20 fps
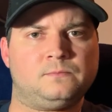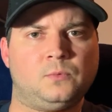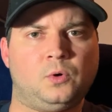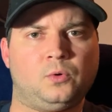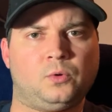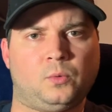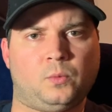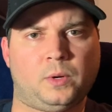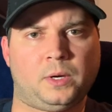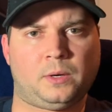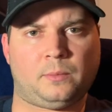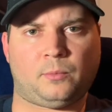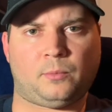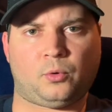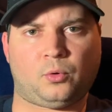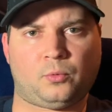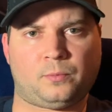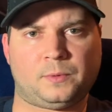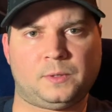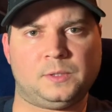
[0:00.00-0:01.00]
on the way to
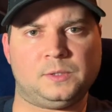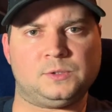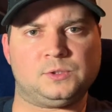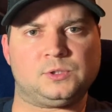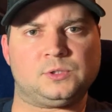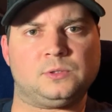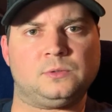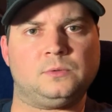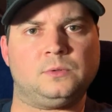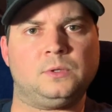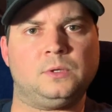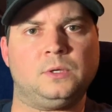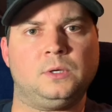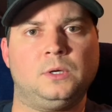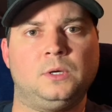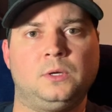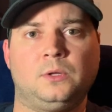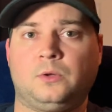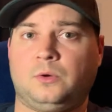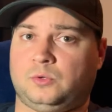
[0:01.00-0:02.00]
Myrtle Beach.
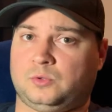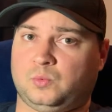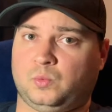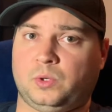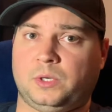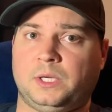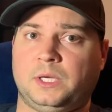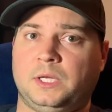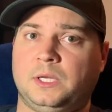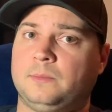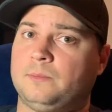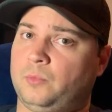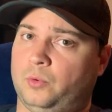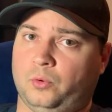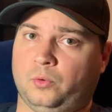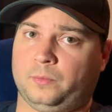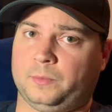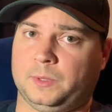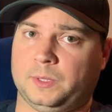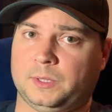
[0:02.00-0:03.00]
There's one in
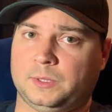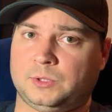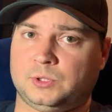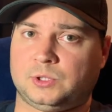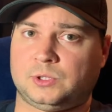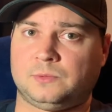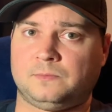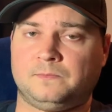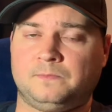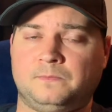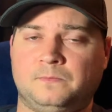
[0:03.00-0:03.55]
Myrtle Beach.